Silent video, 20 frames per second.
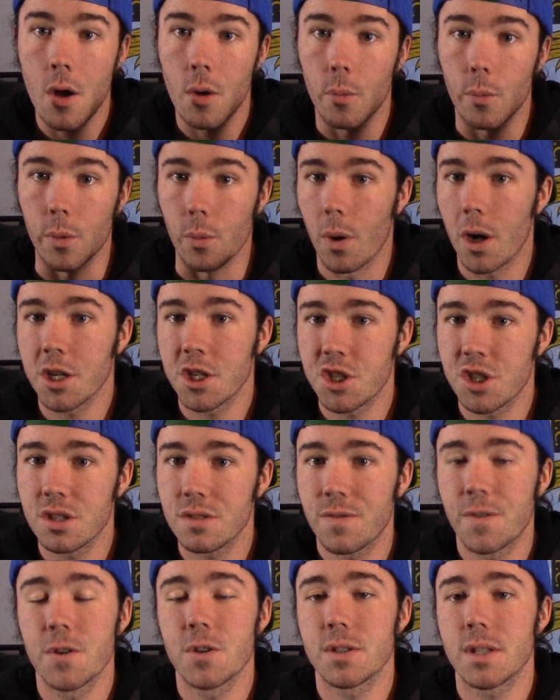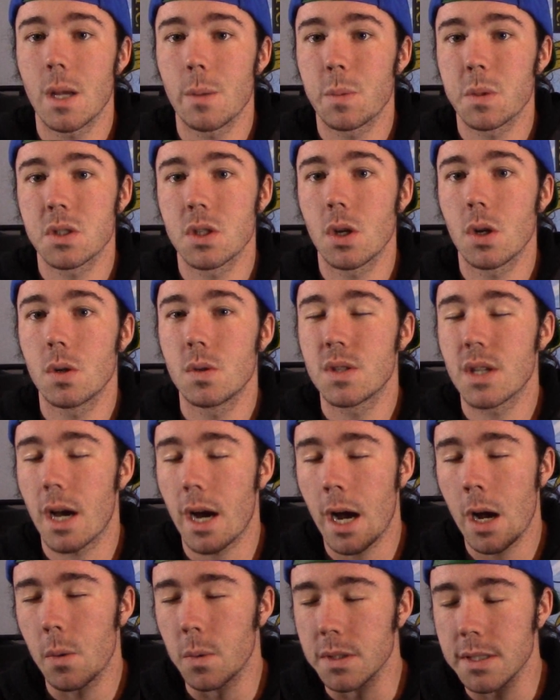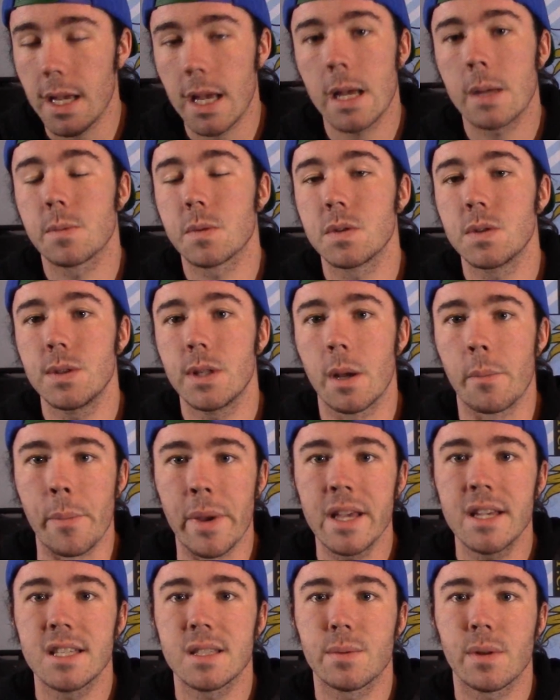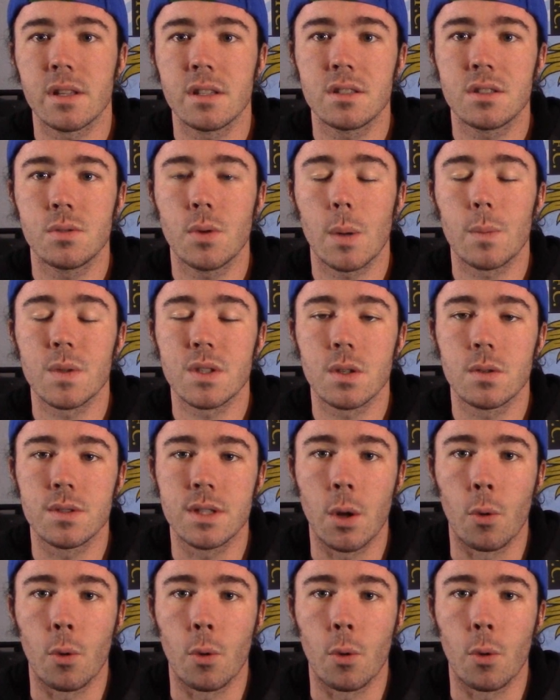we watched the first episodes. I was absolutely amazed by these two episodes.